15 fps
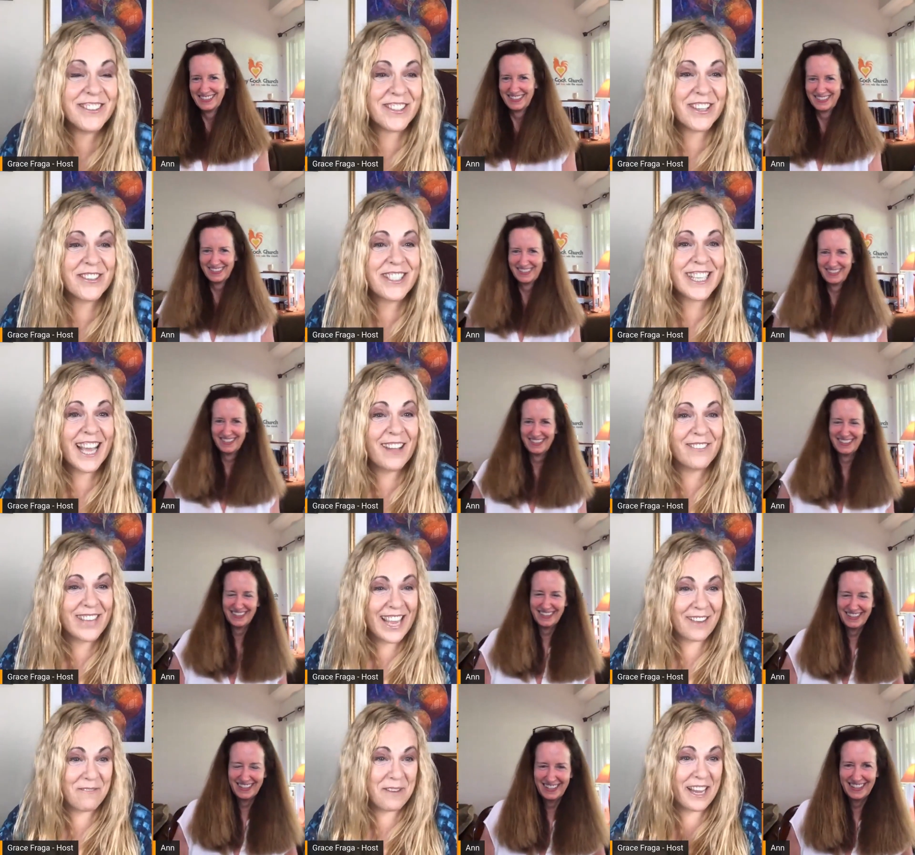Speaker 1: so tell
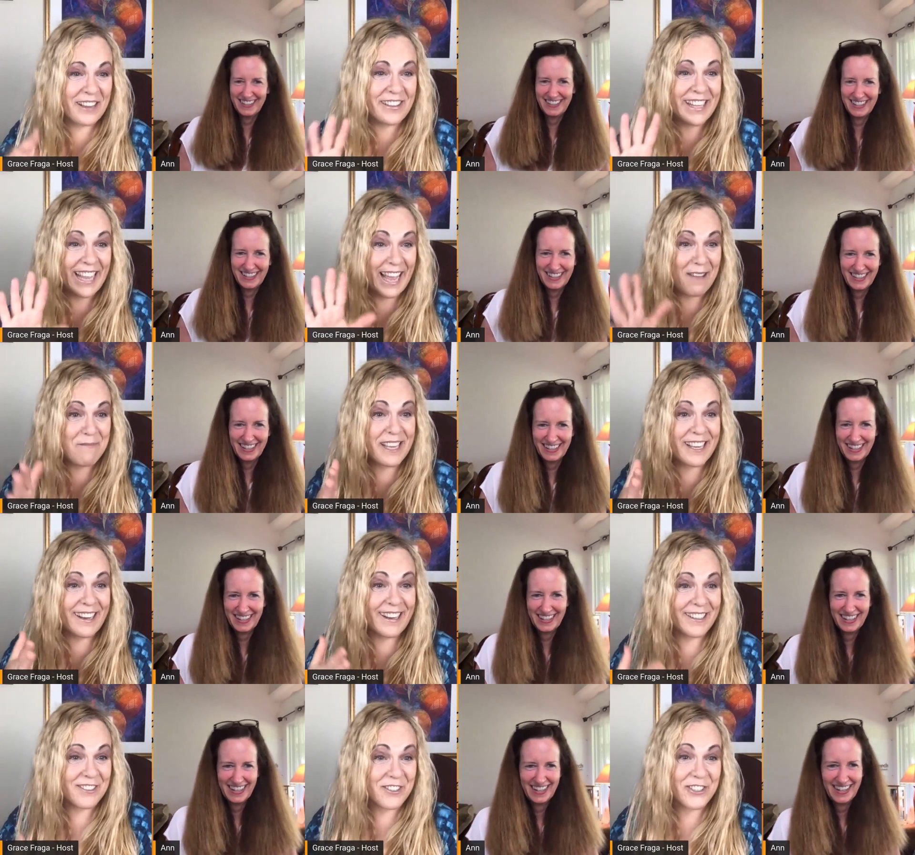me about the happy
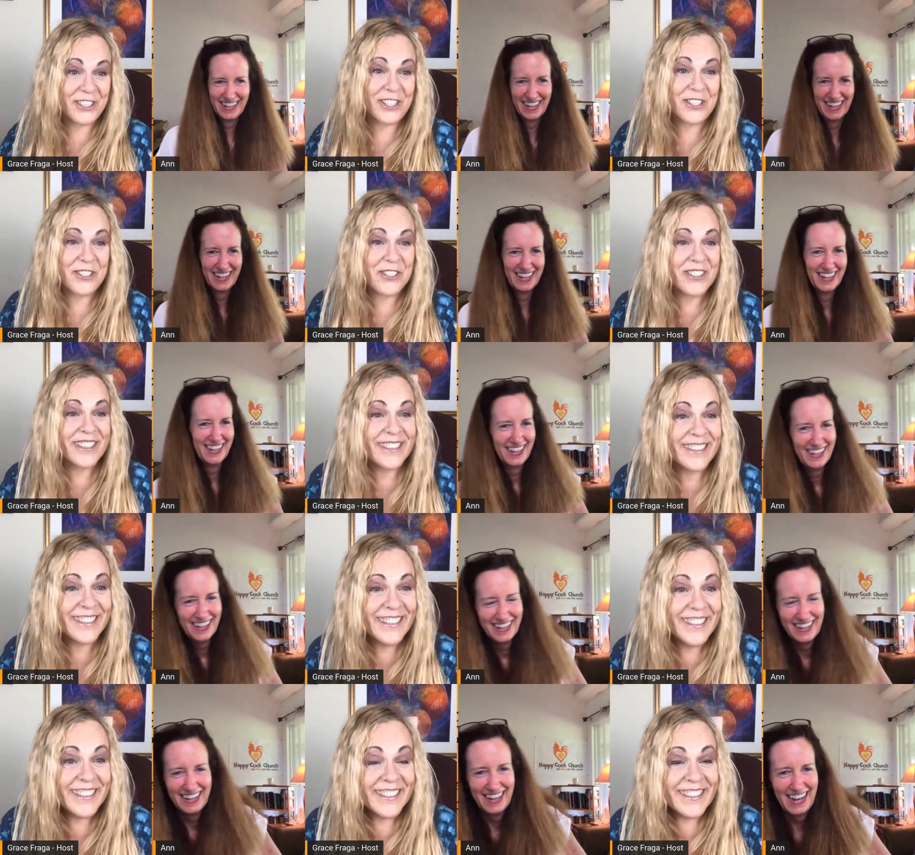cock church
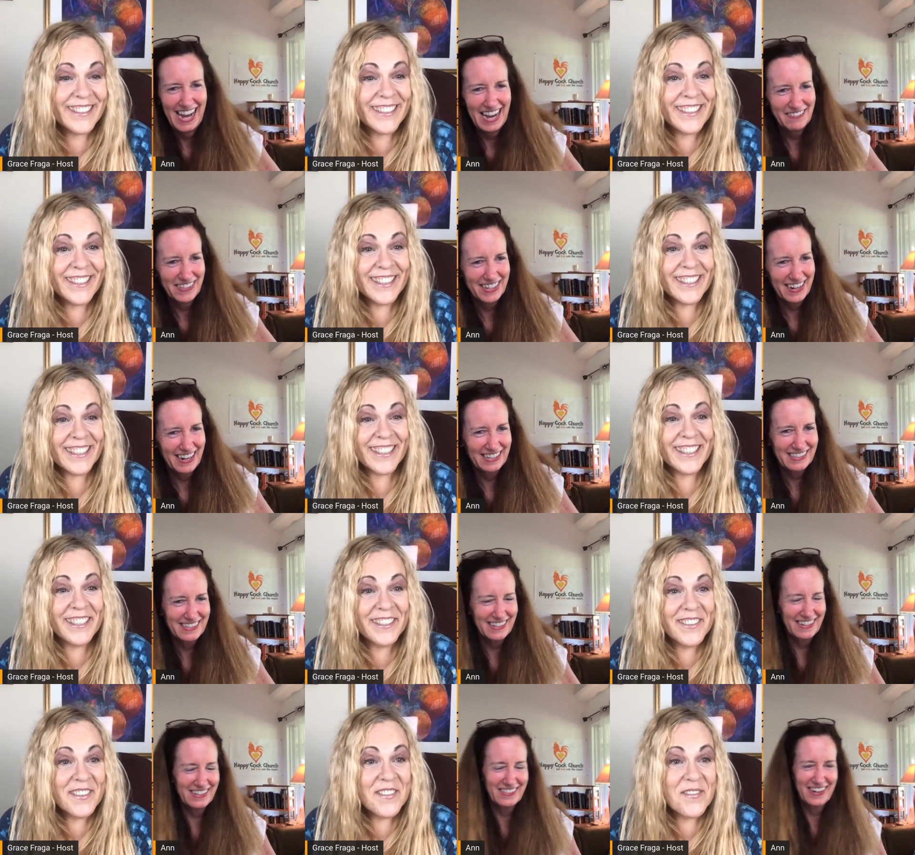
Speaker 2: Happy cock
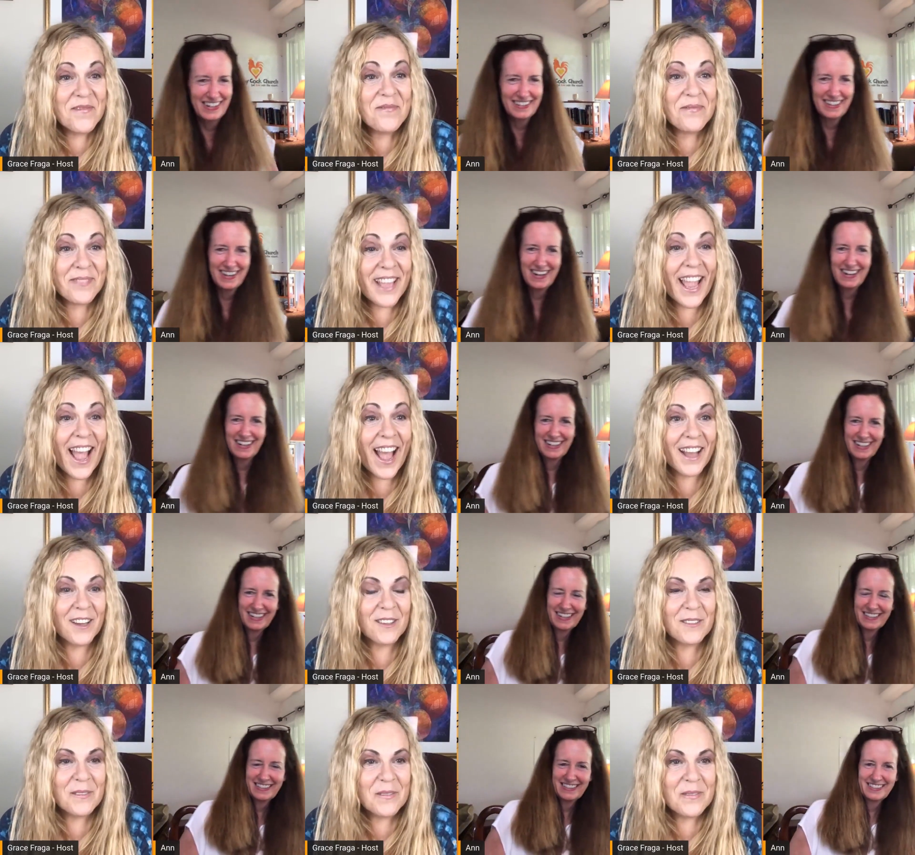church right there.
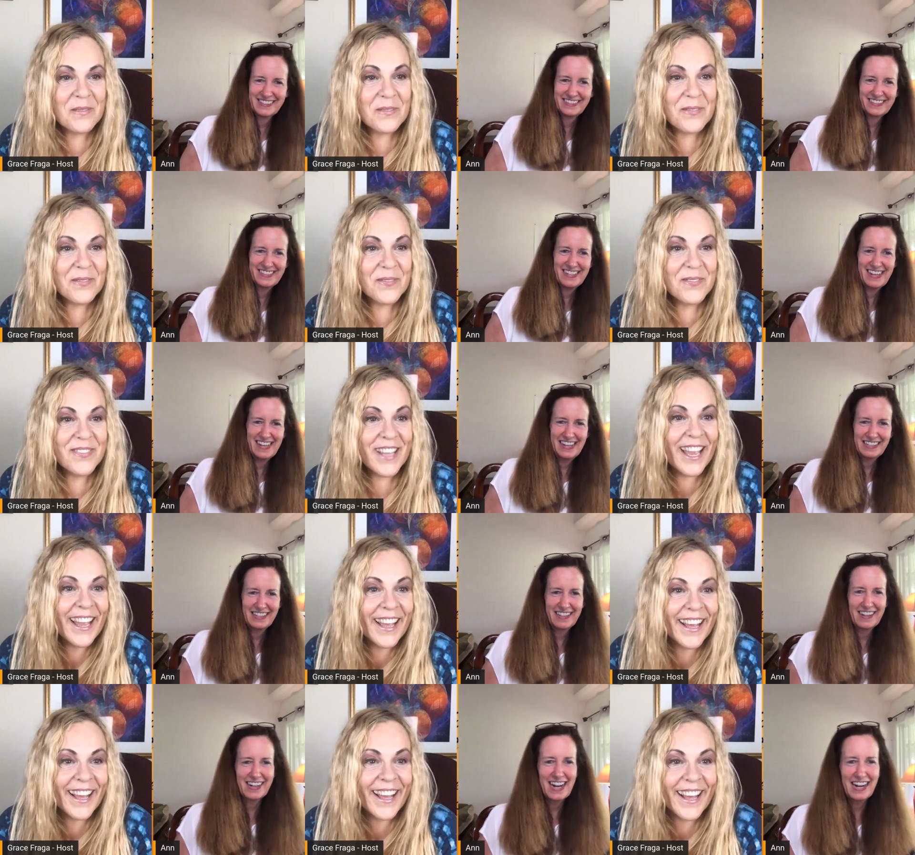Yeah. I
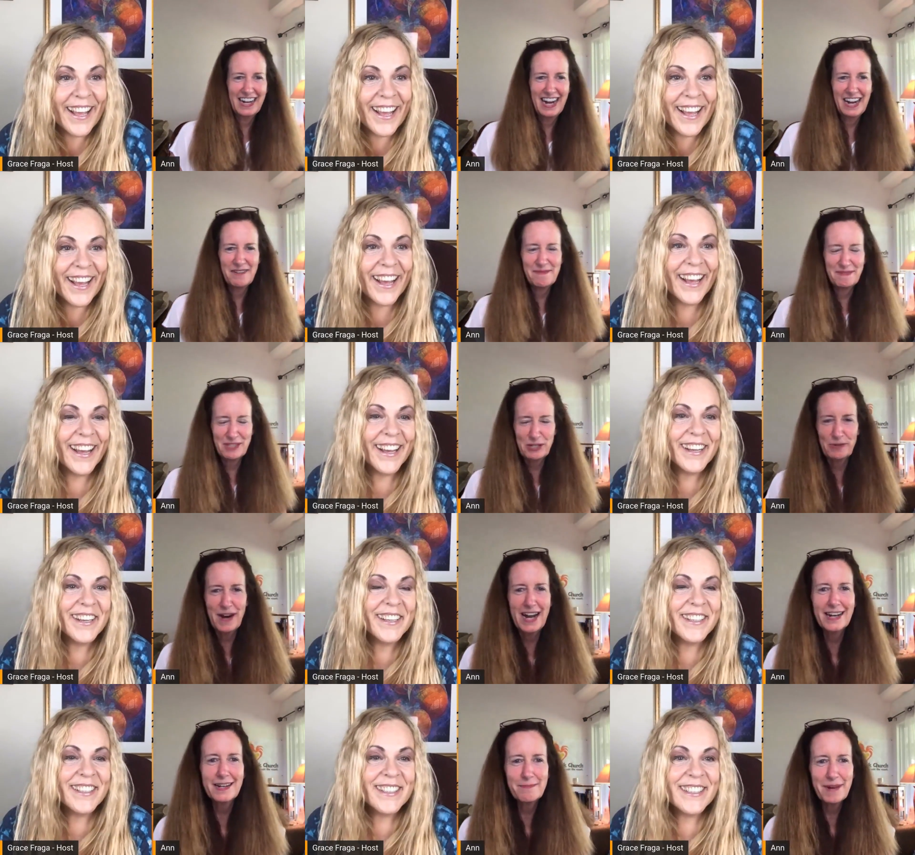feel like I'm
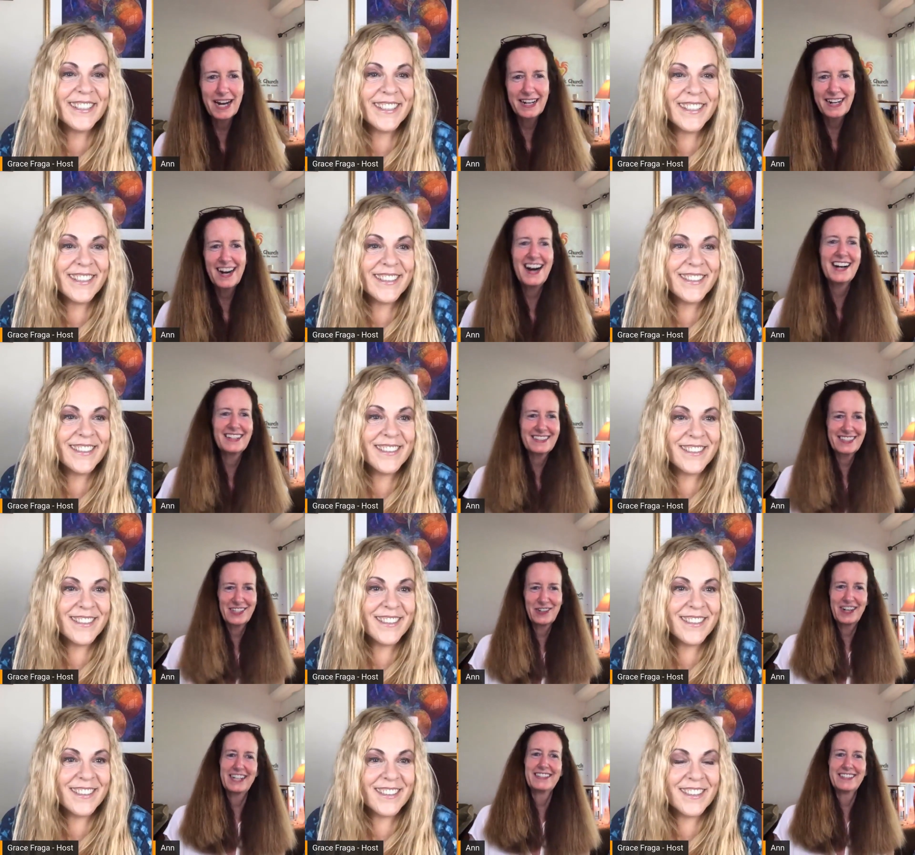surrounded by cocks,
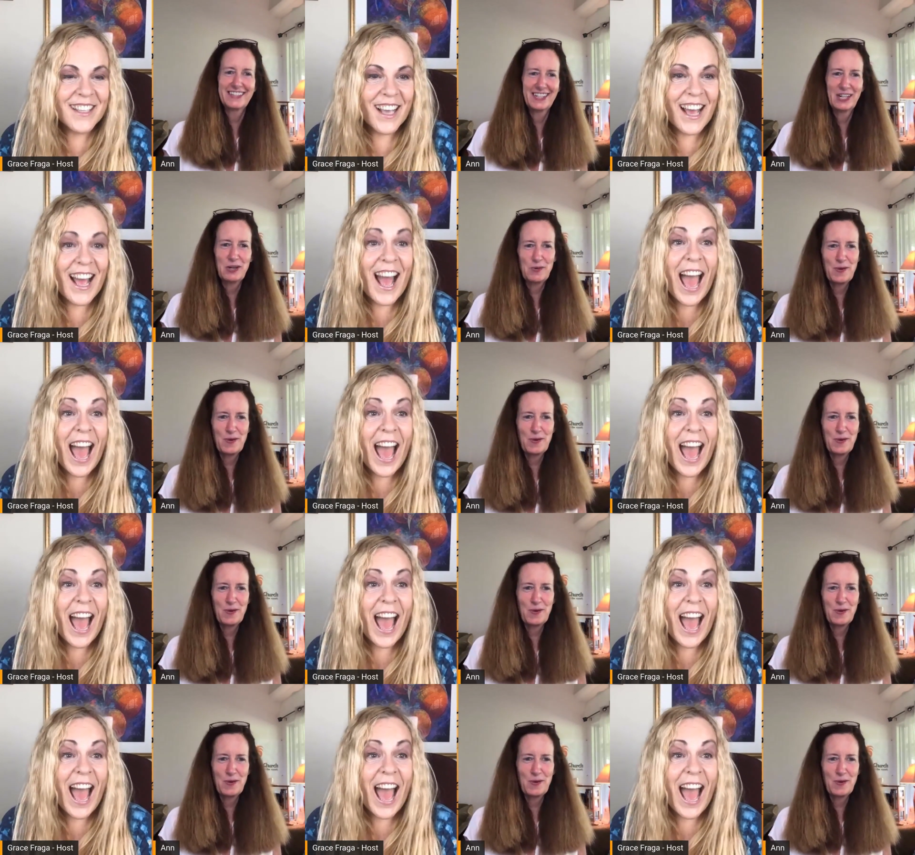Grace, in